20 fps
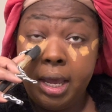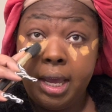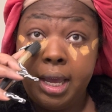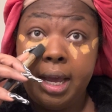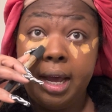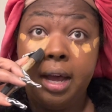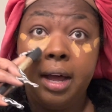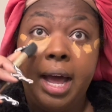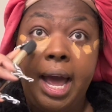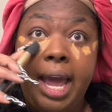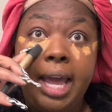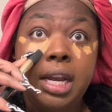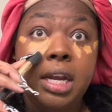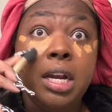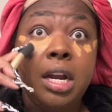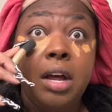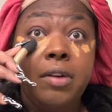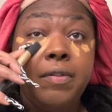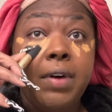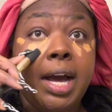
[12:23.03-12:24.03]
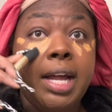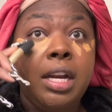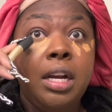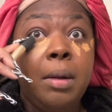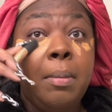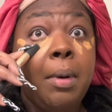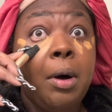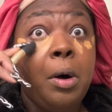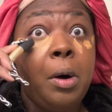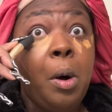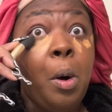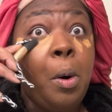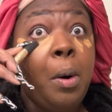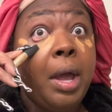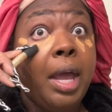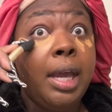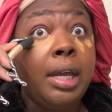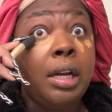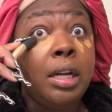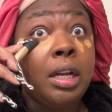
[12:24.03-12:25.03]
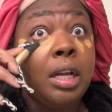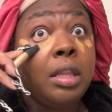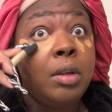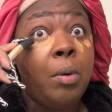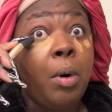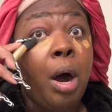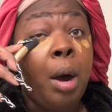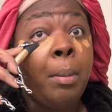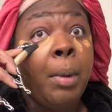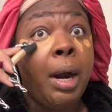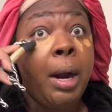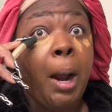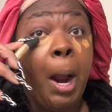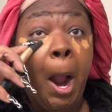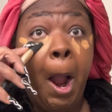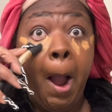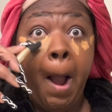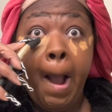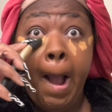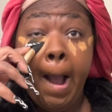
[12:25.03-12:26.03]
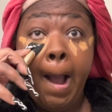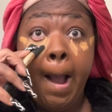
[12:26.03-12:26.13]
y'all, I ended up finding a bowl in another Walmart.